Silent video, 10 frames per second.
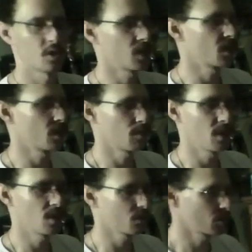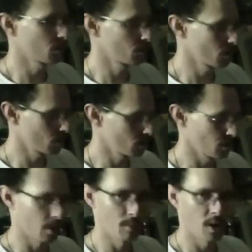cheesy piece
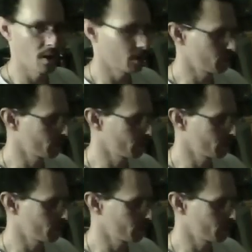that I bought